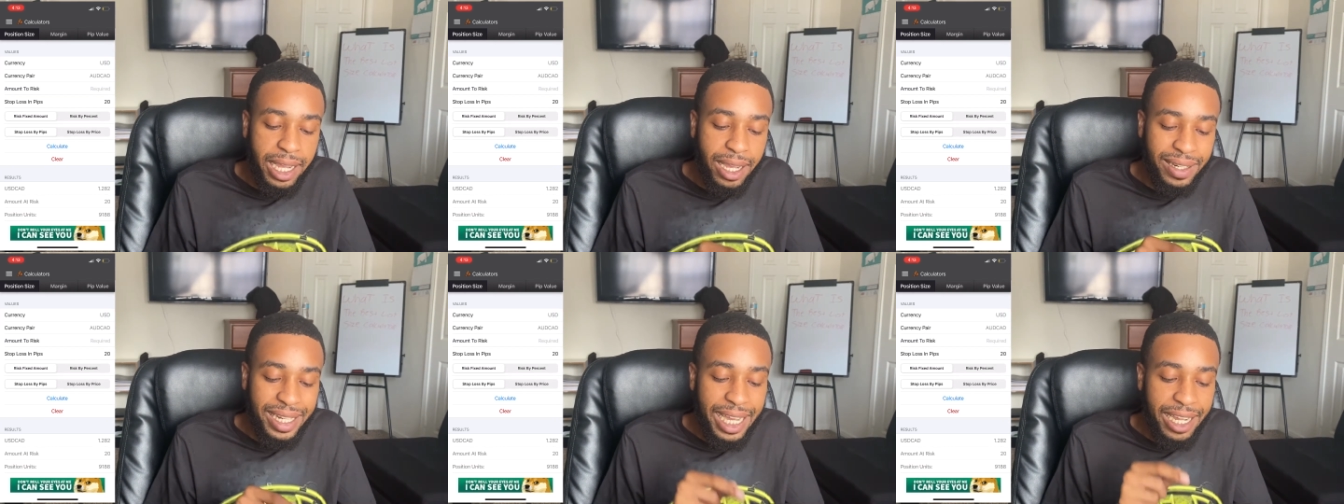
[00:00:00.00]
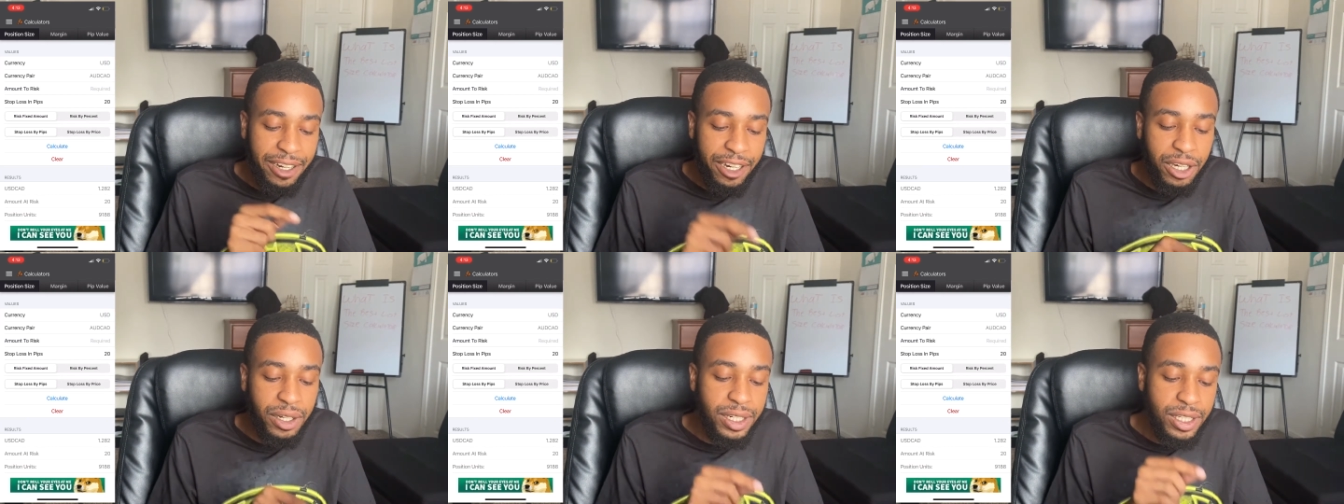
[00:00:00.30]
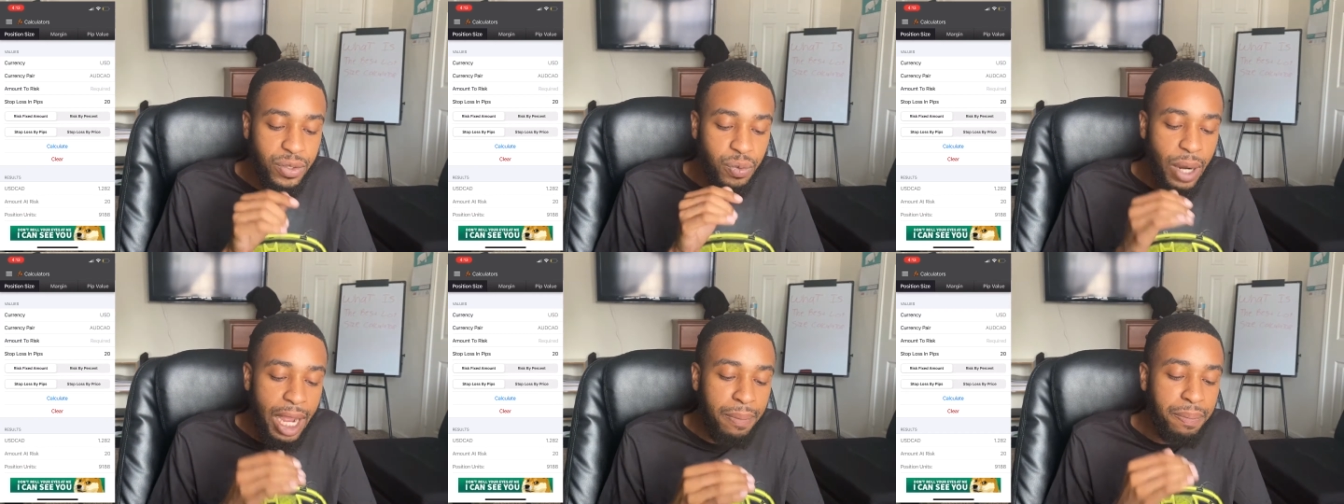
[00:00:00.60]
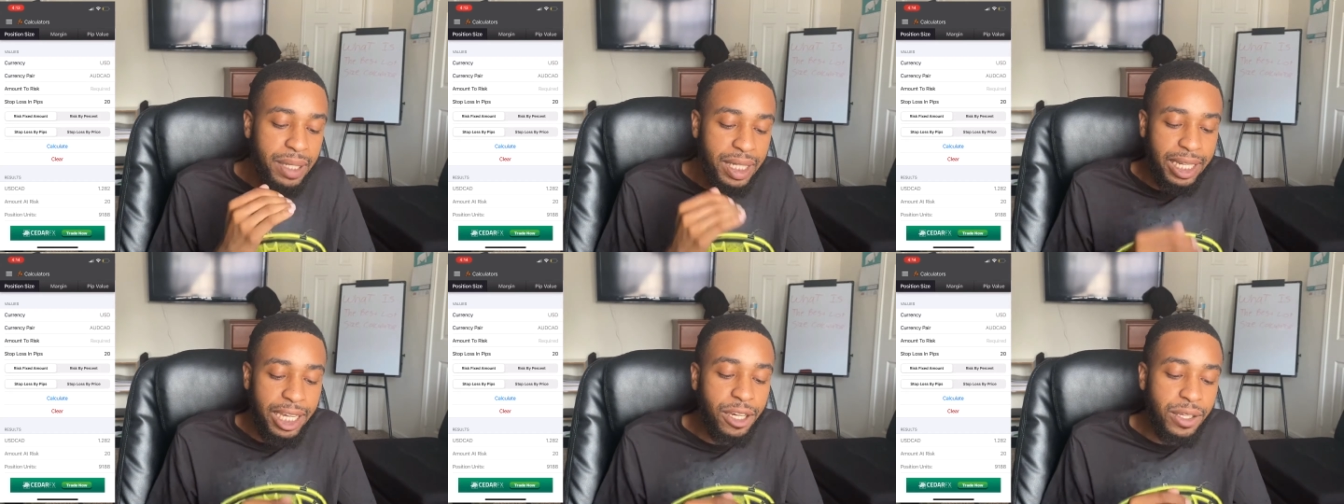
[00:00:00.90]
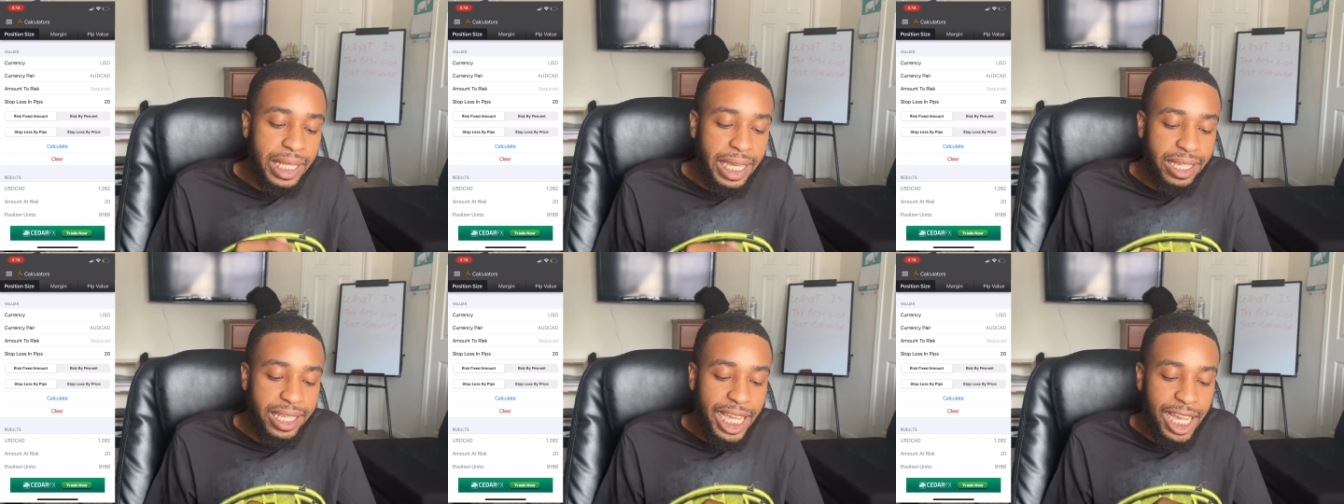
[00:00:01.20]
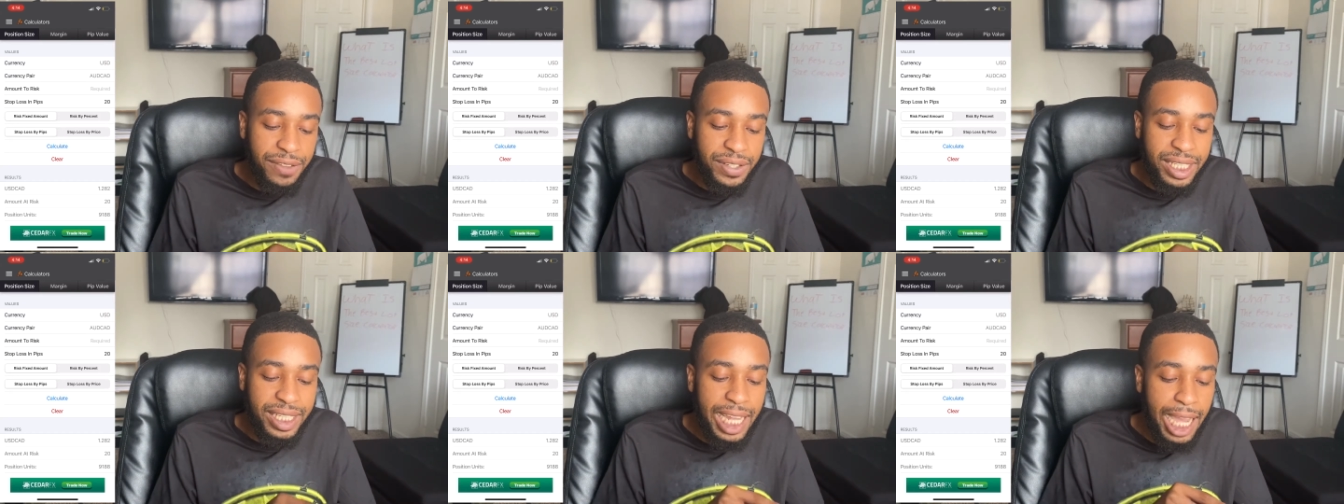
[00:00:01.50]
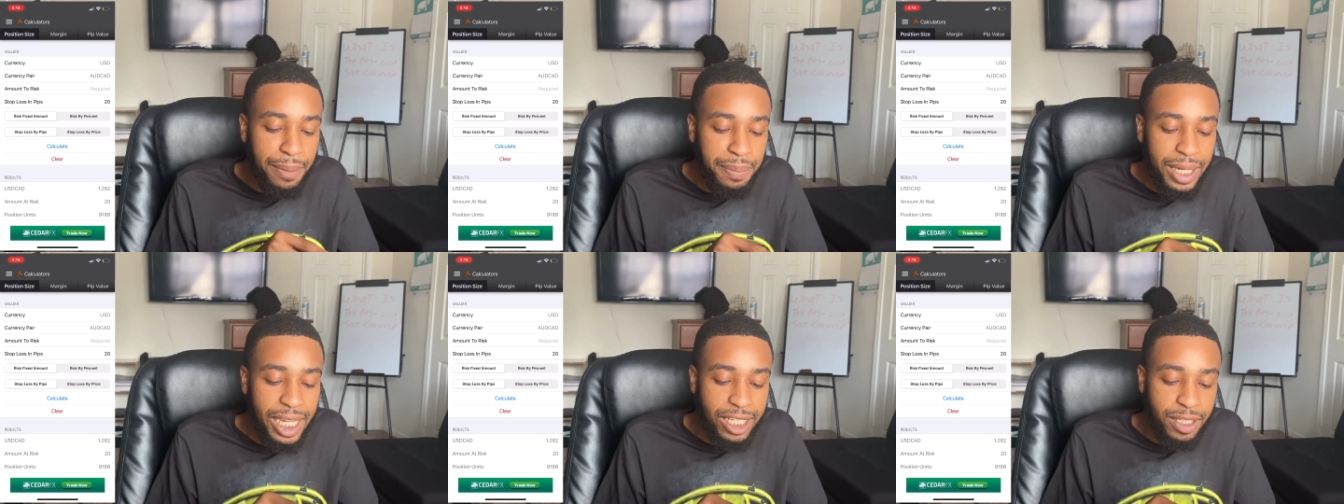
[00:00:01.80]
Now notice right below that you have
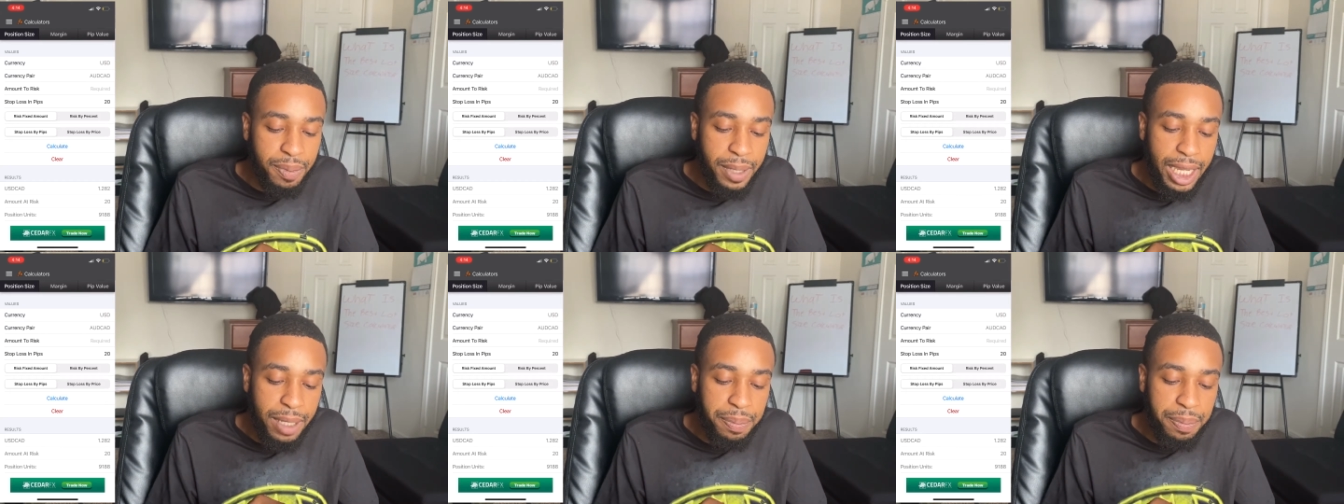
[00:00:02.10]
stop loss by